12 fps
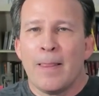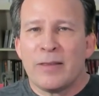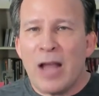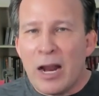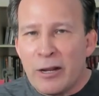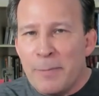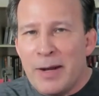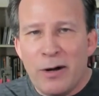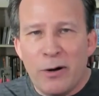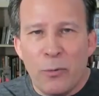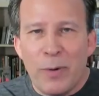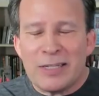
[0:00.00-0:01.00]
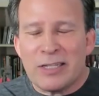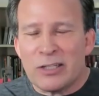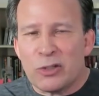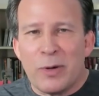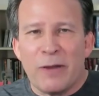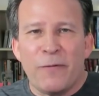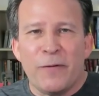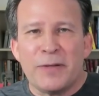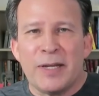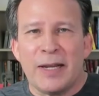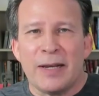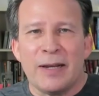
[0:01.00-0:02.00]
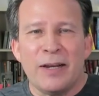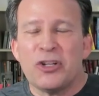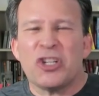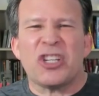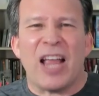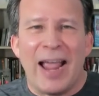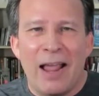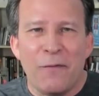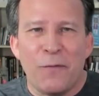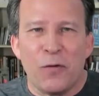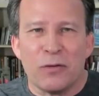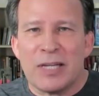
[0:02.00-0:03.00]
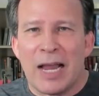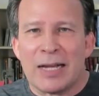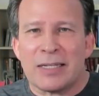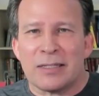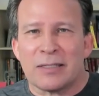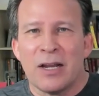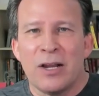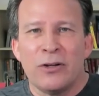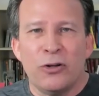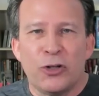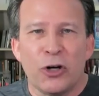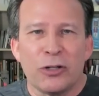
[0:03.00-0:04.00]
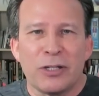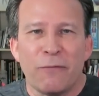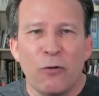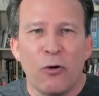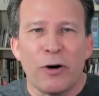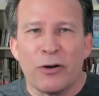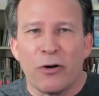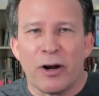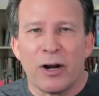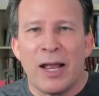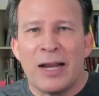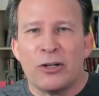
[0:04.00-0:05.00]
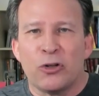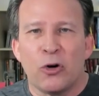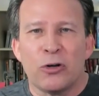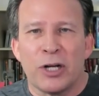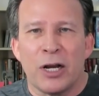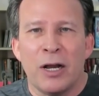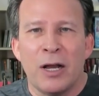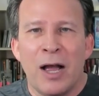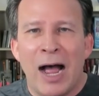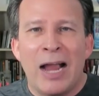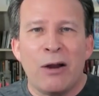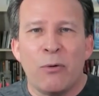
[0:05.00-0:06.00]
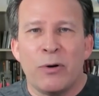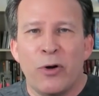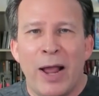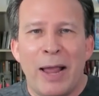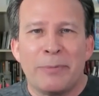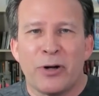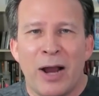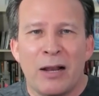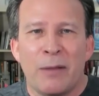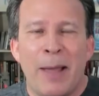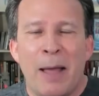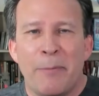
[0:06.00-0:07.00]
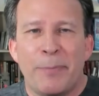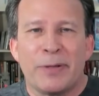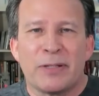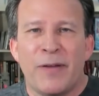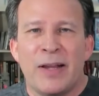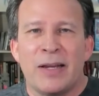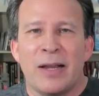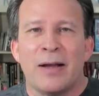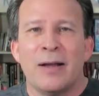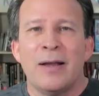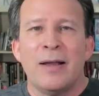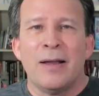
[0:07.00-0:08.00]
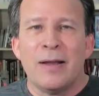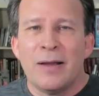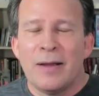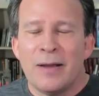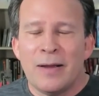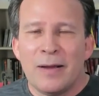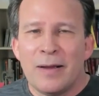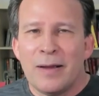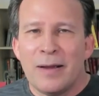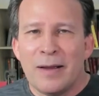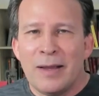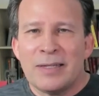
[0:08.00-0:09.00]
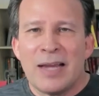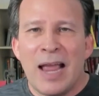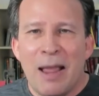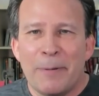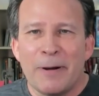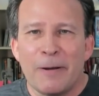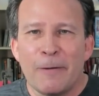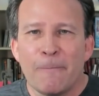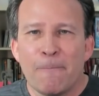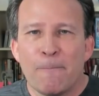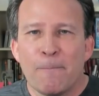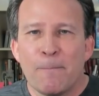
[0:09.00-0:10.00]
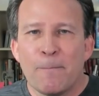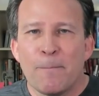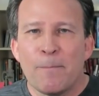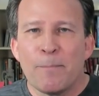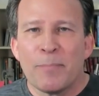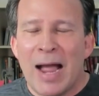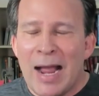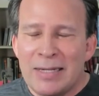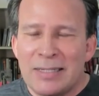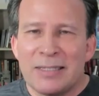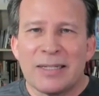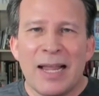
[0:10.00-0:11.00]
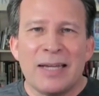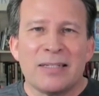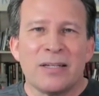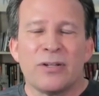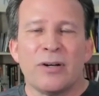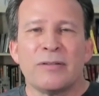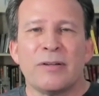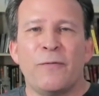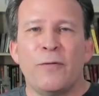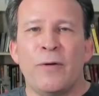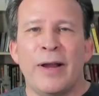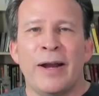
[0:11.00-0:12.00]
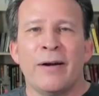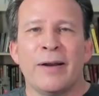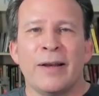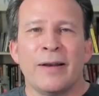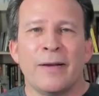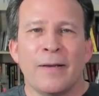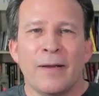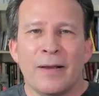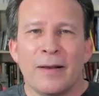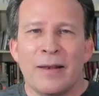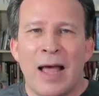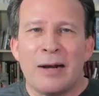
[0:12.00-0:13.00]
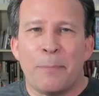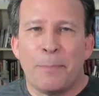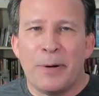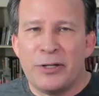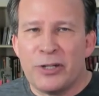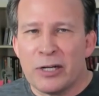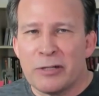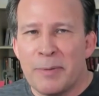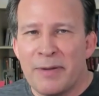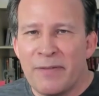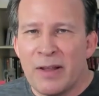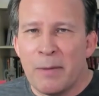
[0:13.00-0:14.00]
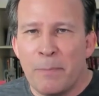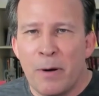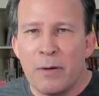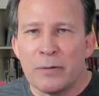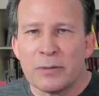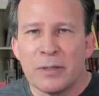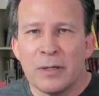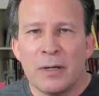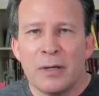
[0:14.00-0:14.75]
Documented arrests since 2015. Here's just a handful: Texas, New Jersey, Florida, North Carolina, Georgia, Iowa, New Hampshire, Alabama, Pennsylvania. It's happening. ICE's case deserves a full airing, not a prejudgment via boast.